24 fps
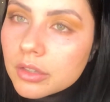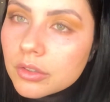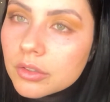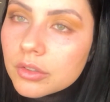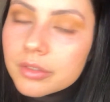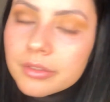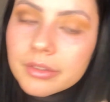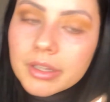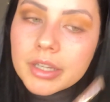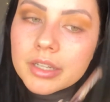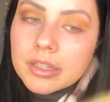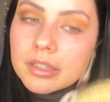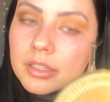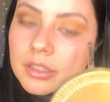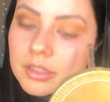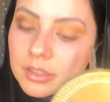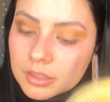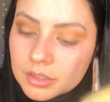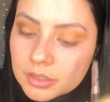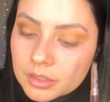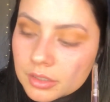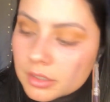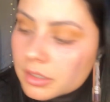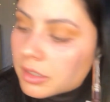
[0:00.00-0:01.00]
side.
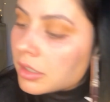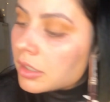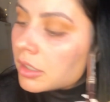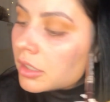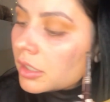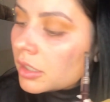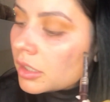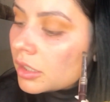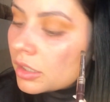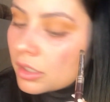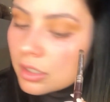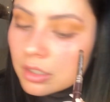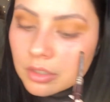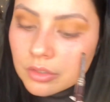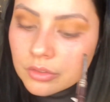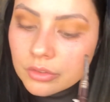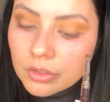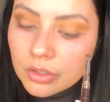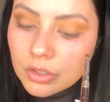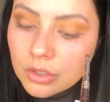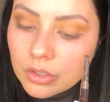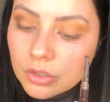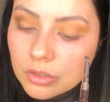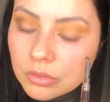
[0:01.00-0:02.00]

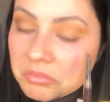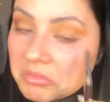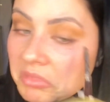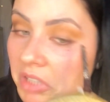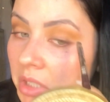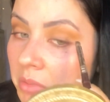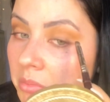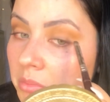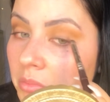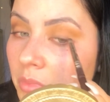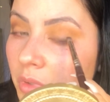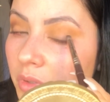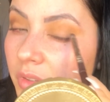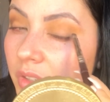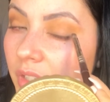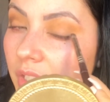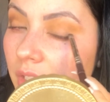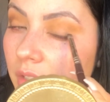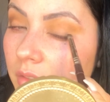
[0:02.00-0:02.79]
So, we'll see.